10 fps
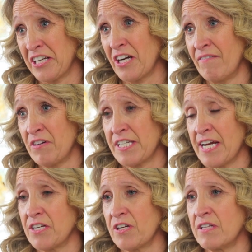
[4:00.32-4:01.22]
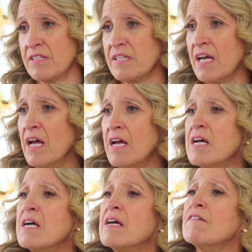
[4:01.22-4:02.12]
of conversations
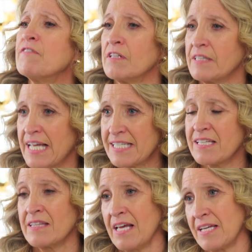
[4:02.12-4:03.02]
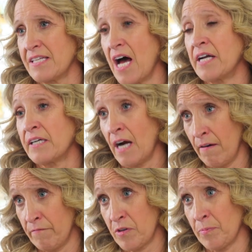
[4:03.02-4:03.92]
feel less and less
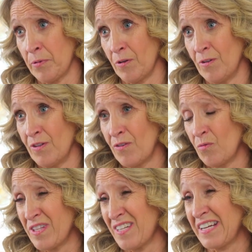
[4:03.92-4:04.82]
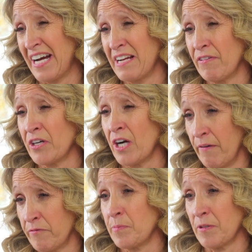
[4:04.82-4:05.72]
uncomfortable with these kind of
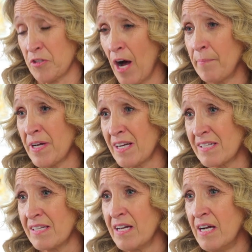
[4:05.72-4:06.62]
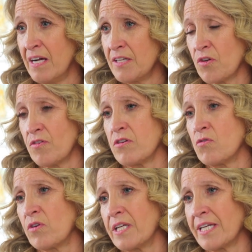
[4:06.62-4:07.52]
uncomfortable topics, so that
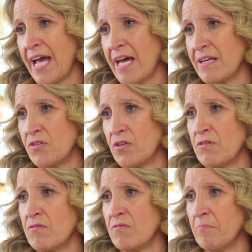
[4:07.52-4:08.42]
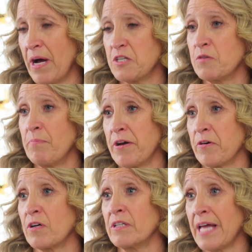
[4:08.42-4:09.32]
you can get to much
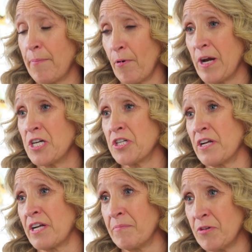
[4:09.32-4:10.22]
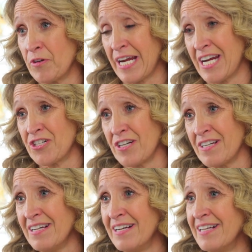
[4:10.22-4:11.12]
better collaboration and communication,